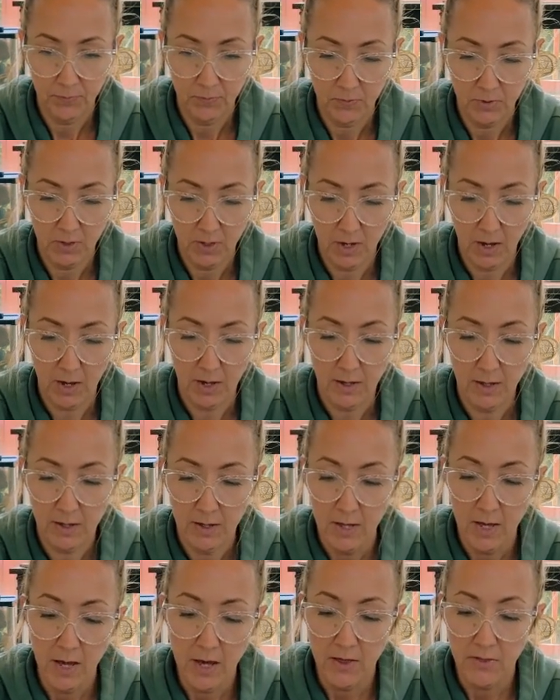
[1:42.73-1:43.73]
Okay,
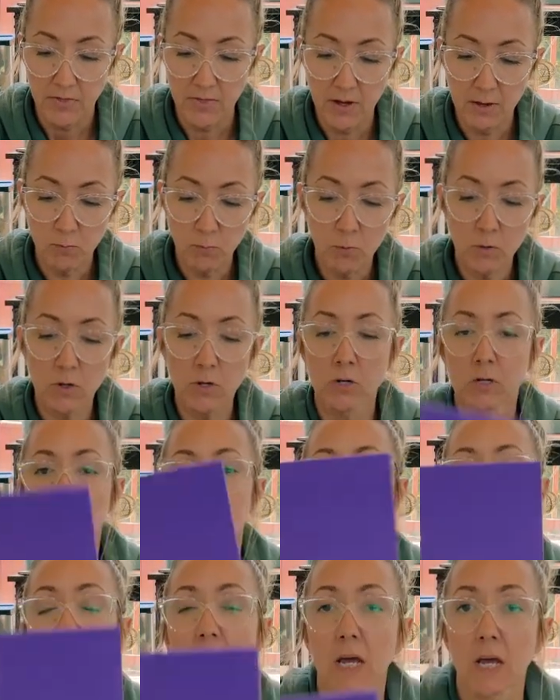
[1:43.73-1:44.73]
then we're gonna
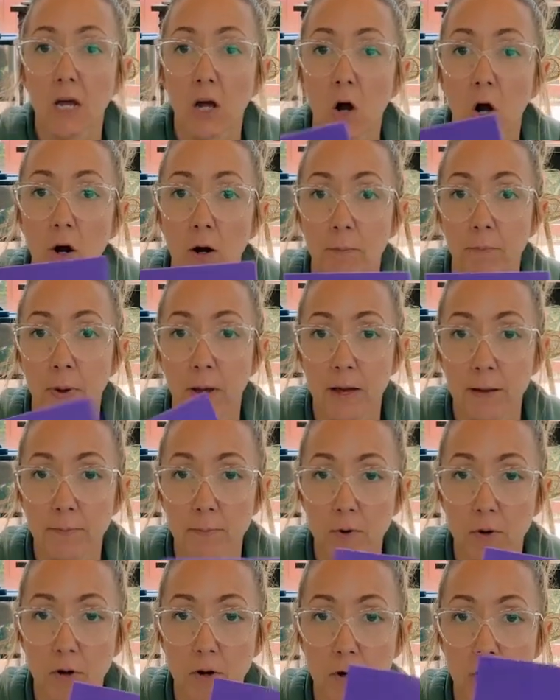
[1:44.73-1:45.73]
take our
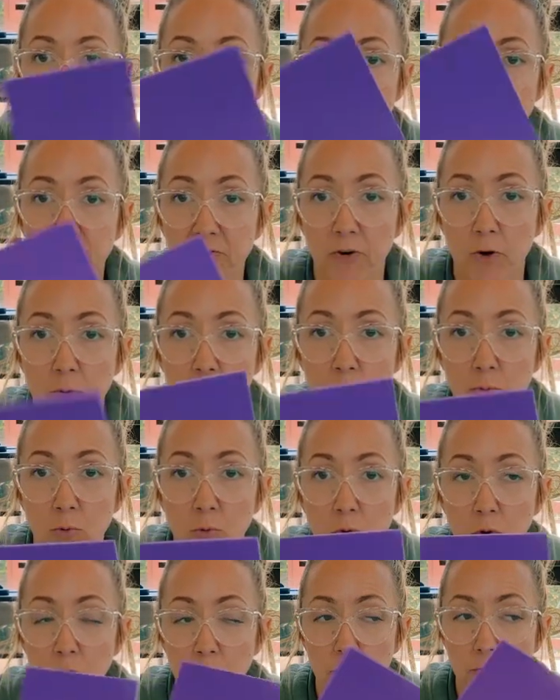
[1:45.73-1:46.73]
paper, foam
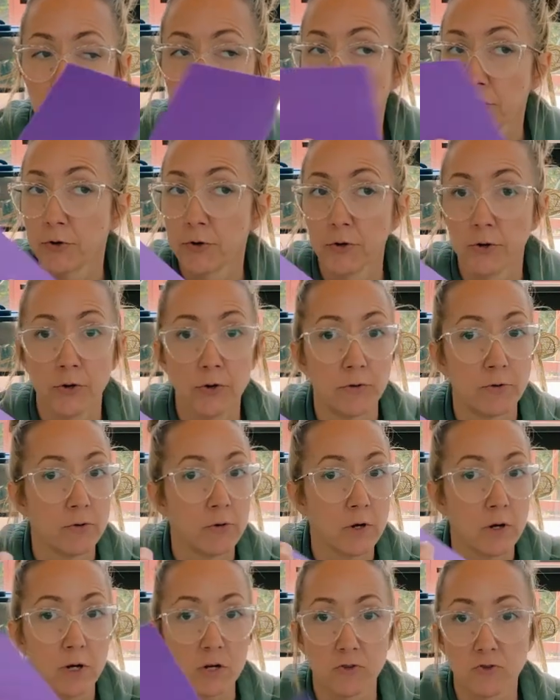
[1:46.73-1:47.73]
board,
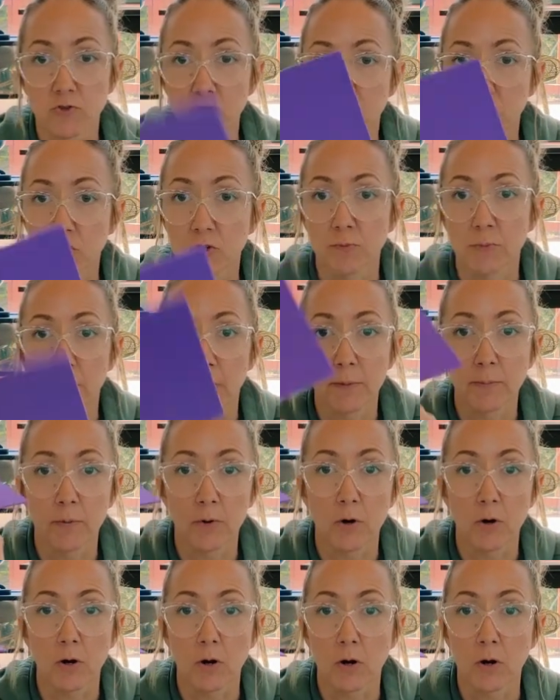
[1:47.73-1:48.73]
construction
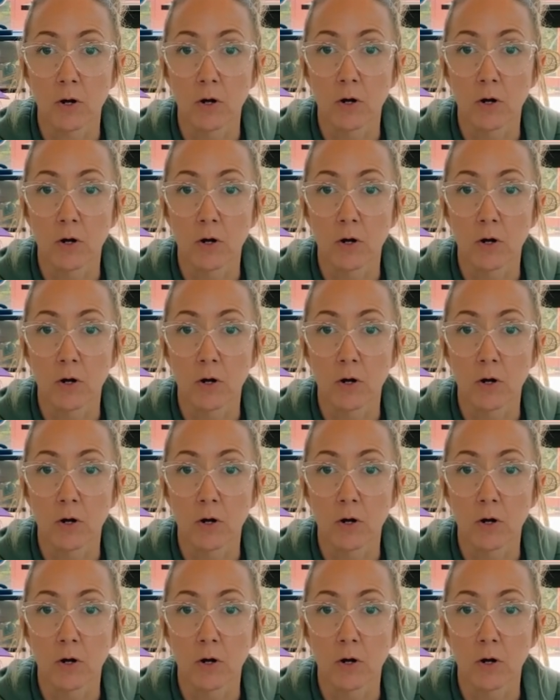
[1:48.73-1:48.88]
paper,